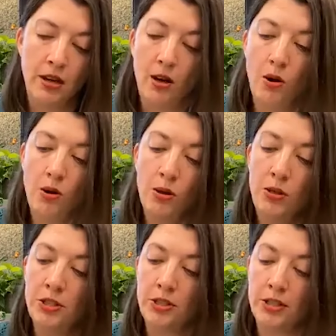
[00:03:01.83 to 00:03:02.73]

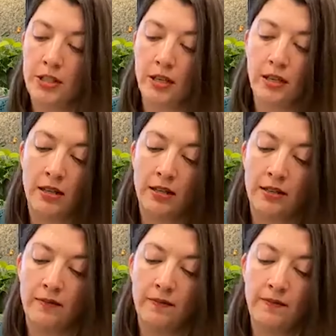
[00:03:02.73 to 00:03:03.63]
hold your yarn
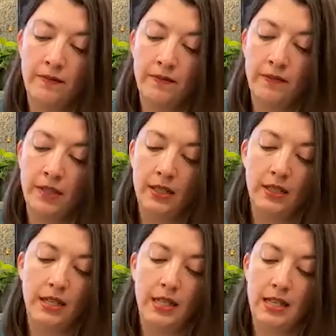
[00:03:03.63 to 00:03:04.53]

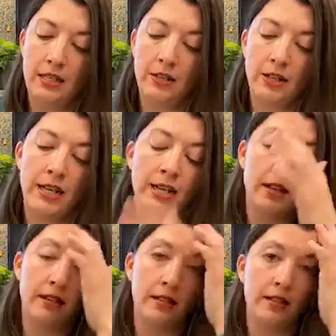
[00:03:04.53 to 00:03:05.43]
in your
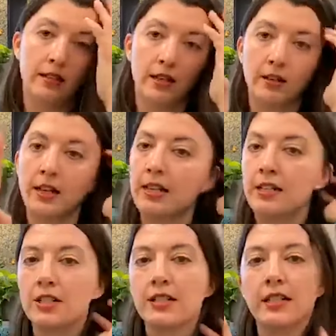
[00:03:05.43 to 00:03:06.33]
hand, okay?
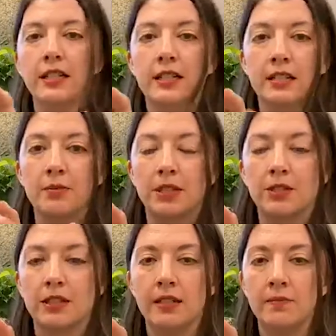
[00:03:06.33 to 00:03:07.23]
Just like this with your
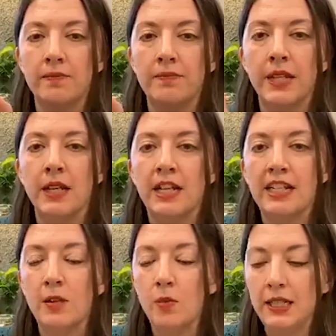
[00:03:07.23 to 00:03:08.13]
thumb.
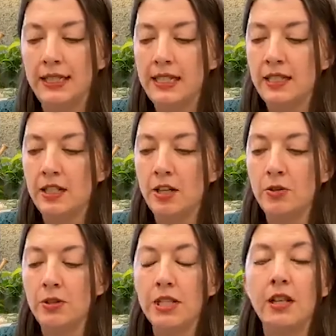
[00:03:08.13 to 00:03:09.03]
Now, one thing to
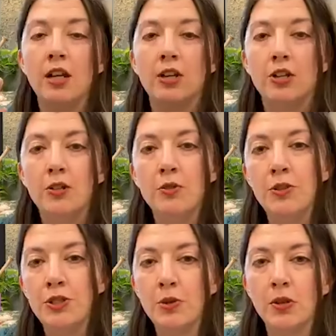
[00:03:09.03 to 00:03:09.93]
note, use
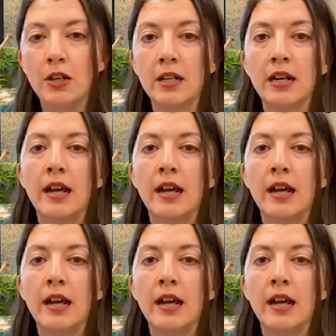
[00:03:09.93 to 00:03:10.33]
your